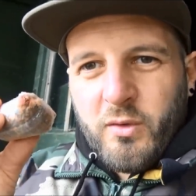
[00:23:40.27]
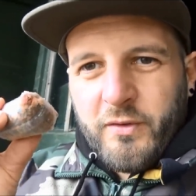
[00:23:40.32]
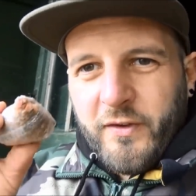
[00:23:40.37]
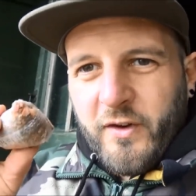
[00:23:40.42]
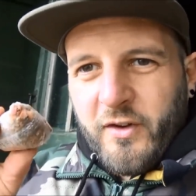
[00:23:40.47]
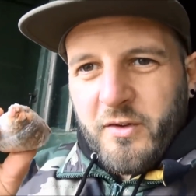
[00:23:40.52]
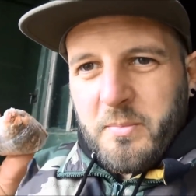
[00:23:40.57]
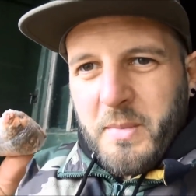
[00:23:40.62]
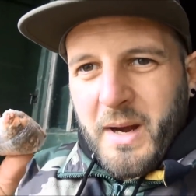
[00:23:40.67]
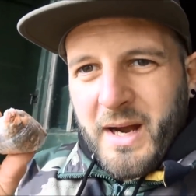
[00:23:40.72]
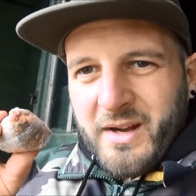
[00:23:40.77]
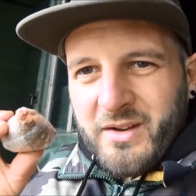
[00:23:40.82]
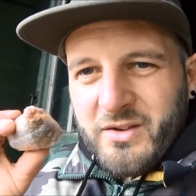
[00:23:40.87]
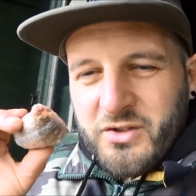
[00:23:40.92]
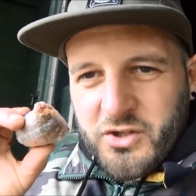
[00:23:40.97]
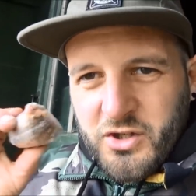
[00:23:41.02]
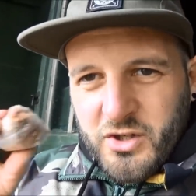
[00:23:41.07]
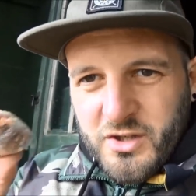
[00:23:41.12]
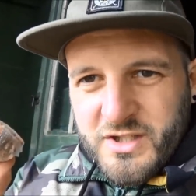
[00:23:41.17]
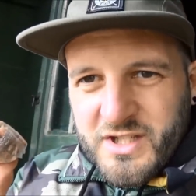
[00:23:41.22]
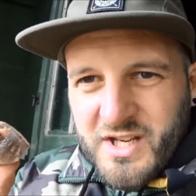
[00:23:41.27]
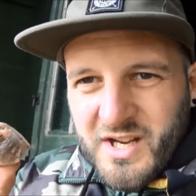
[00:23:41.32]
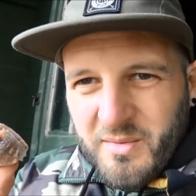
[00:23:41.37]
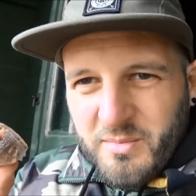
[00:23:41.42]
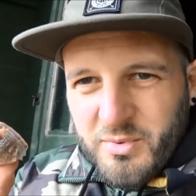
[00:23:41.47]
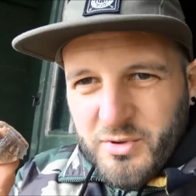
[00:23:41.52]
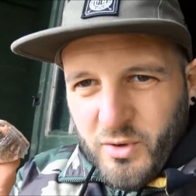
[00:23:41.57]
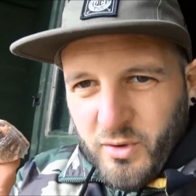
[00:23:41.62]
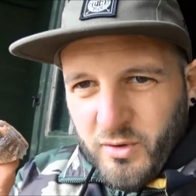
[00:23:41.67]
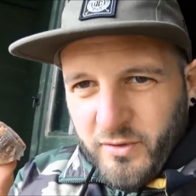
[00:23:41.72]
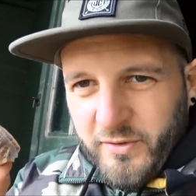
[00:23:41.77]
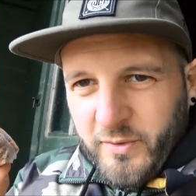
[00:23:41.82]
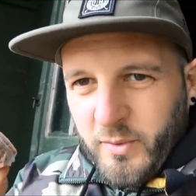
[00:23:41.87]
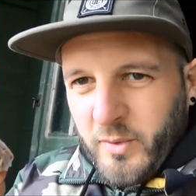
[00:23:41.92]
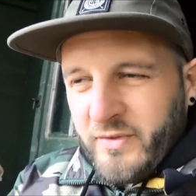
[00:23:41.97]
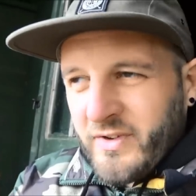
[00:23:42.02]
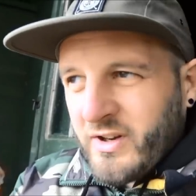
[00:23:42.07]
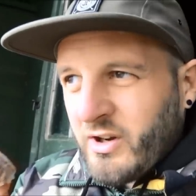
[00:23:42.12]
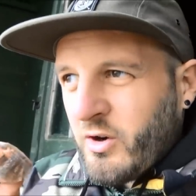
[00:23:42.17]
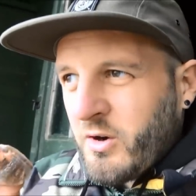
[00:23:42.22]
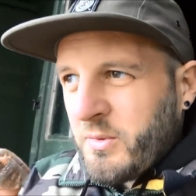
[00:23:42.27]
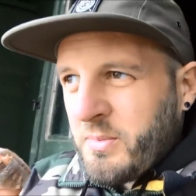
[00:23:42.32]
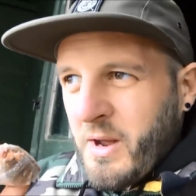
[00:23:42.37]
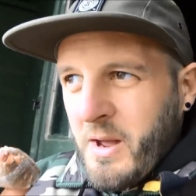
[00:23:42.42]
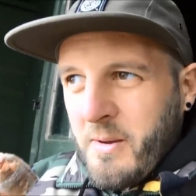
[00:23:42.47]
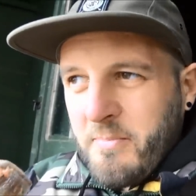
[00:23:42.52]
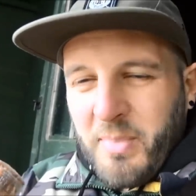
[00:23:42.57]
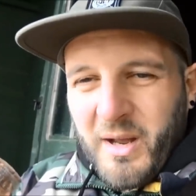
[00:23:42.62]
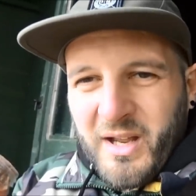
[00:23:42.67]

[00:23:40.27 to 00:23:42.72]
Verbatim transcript: or 5 maggots just tipped off with a little bit of